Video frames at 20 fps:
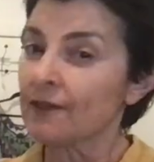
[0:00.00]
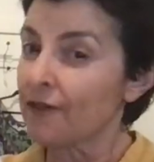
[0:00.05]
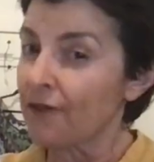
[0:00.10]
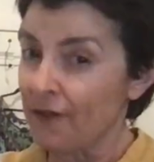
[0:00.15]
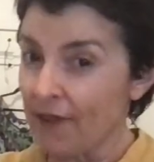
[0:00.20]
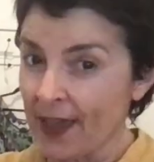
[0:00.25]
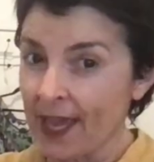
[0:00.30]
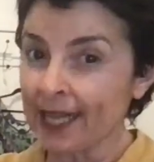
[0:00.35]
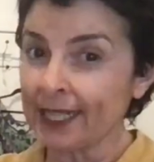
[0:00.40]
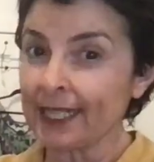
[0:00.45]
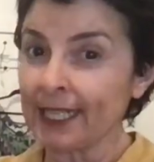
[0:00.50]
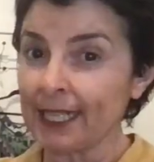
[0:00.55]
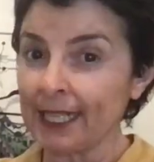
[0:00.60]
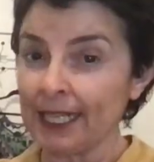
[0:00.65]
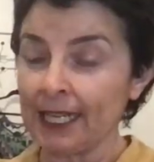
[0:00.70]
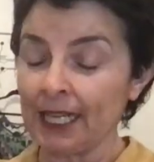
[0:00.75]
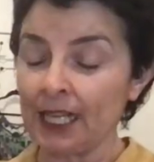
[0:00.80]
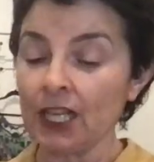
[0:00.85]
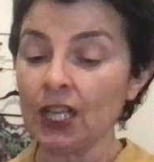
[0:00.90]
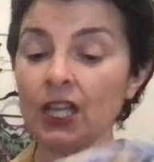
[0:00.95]
a
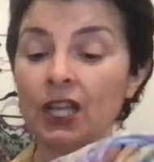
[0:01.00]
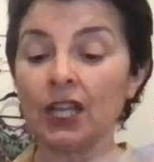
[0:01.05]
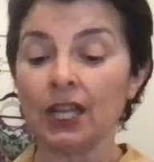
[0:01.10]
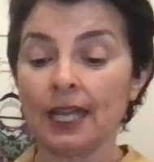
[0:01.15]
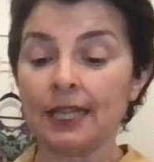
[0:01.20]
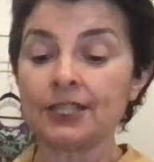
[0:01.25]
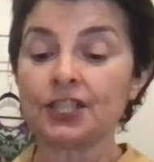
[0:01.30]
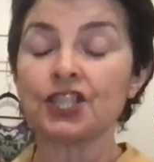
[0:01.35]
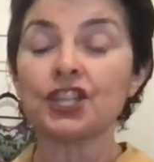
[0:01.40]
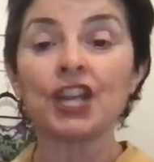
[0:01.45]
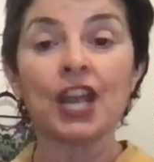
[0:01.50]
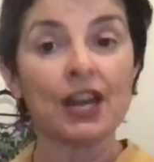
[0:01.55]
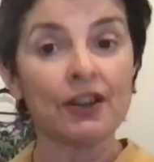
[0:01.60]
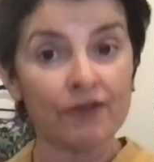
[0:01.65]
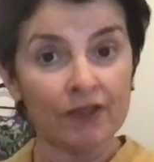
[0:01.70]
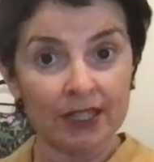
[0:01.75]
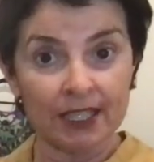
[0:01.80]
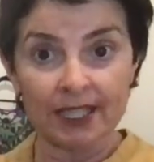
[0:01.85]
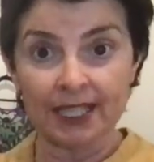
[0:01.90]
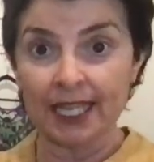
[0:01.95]
fairly
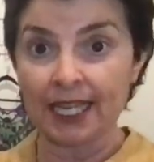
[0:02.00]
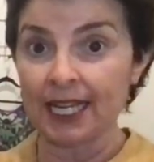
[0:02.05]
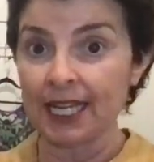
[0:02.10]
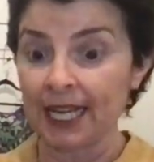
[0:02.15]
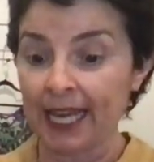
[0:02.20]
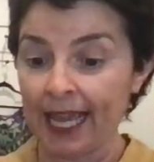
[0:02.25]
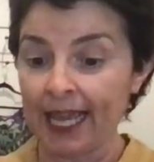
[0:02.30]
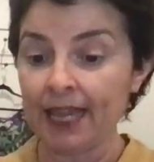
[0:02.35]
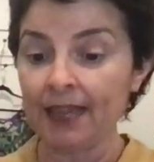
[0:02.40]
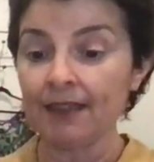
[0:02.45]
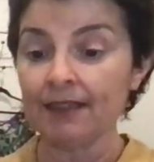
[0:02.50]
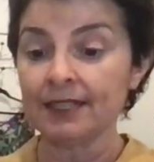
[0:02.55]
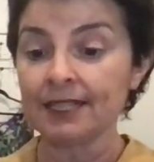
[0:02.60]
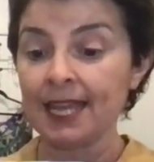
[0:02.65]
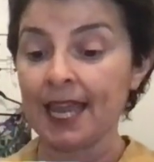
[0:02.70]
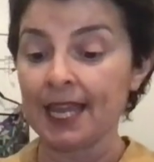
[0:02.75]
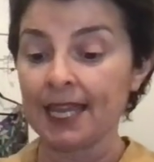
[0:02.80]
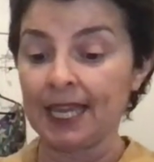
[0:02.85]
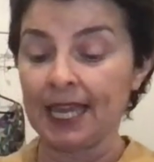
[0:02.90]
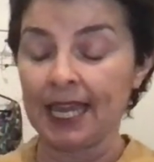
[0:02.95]
generous in length
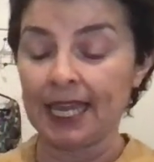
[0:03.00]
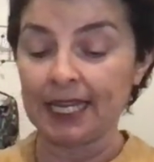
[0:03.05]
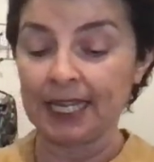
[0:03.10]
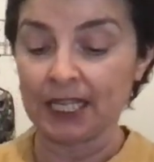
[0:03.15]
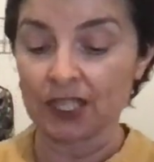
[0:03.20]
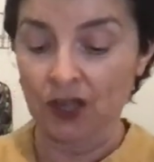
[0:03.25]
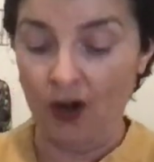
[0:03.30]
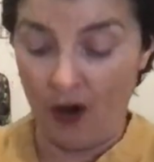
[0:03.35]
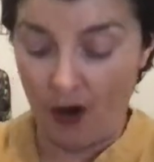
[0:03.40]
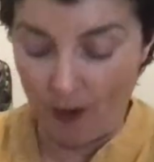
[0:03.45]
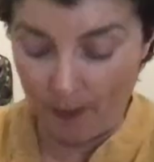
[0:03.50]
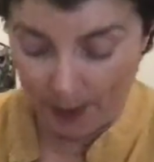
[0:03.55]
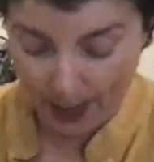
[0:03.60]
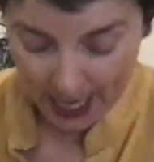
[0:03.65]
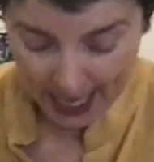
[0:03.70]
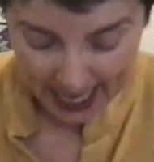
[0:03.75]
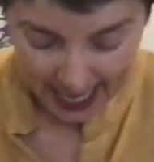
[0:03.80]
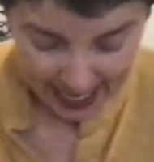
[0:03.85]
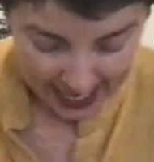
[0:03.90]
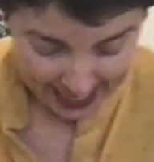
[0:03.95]
tankini top.
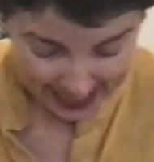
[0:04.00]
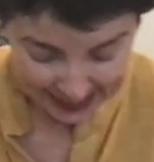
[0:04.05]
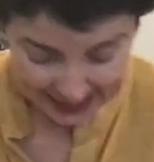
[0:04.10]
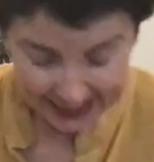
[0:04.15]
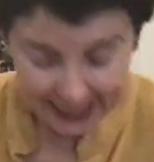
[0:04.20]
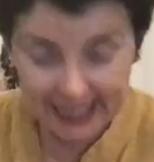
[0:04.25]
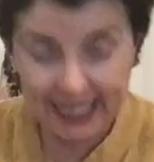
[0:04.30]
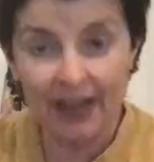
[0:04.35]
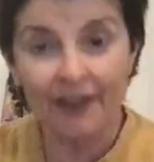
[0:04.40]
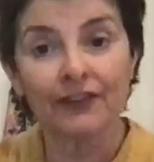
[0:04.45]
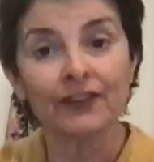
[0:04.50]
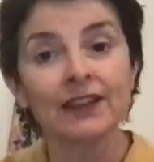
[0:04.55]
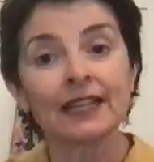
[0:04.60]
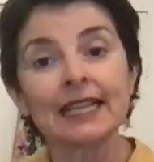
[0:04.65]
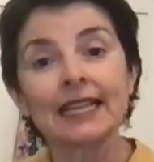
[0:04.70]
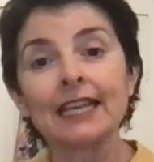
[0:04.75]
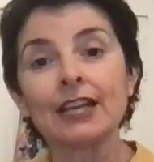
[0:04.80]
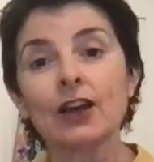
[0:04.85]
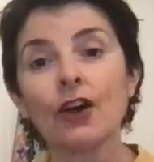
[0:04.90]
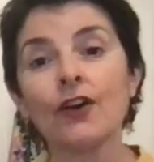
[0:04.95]
It's
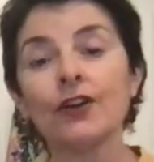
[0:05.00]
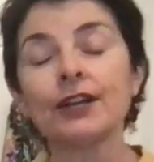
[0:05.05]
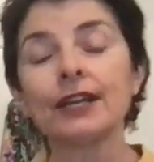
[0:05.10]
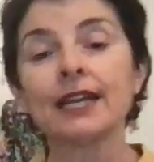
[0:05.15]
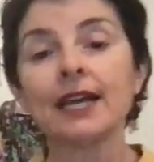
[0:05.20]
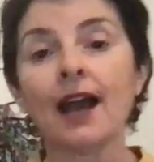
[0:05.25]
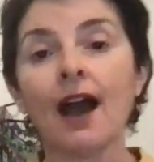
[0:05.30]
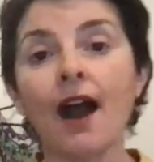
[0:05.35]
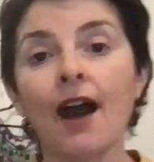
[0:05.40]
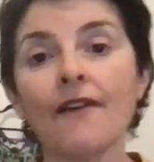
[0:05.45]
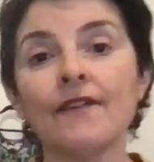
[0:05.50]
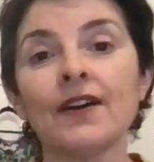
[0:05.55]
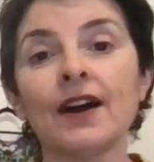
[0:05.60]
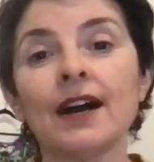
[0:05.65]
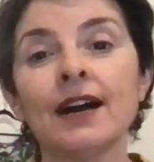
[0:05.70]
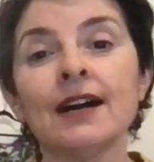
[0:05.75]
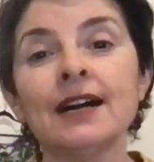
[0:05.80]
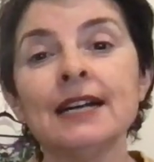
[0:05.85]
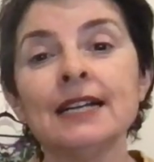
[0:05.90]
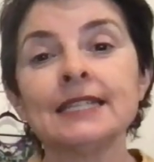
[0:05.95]
definitely going to
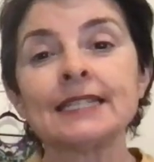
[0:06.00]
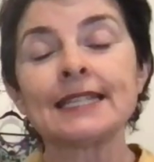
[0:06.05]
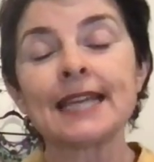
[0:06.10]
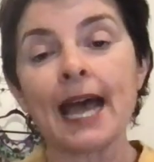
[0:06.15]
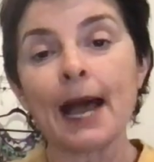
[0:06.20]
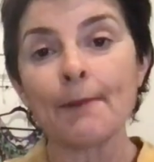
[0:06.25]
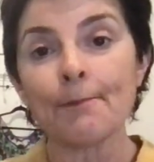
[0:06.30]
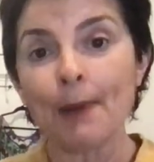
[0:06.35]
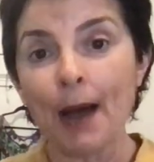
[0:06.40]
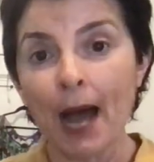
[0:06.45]
cover down